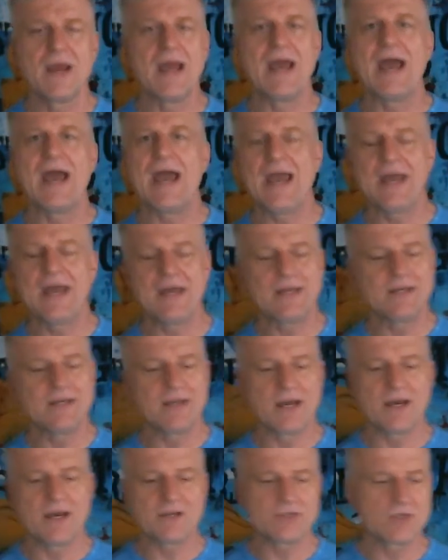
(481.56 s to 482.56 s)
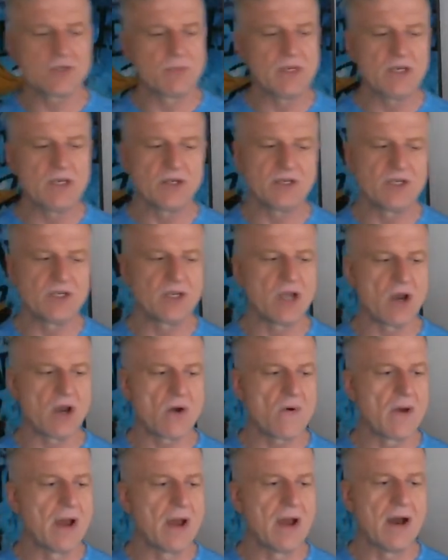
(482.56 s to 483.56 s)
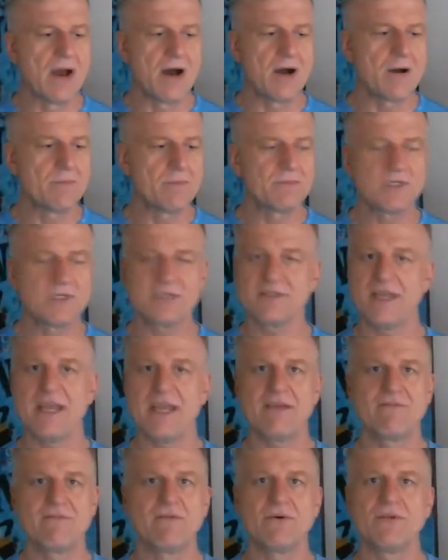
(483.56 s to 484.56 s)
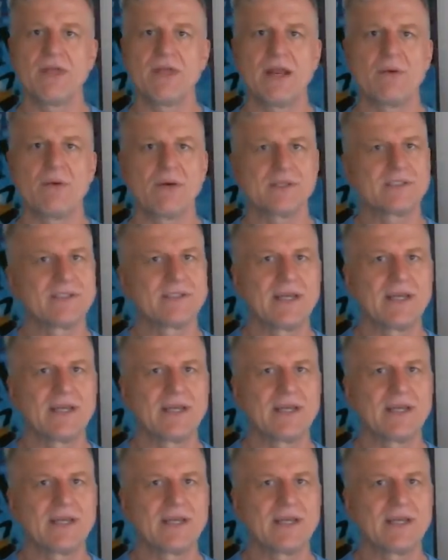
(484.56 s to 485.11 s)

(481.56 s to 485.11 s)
and it should be good to go. Just thankful that I watched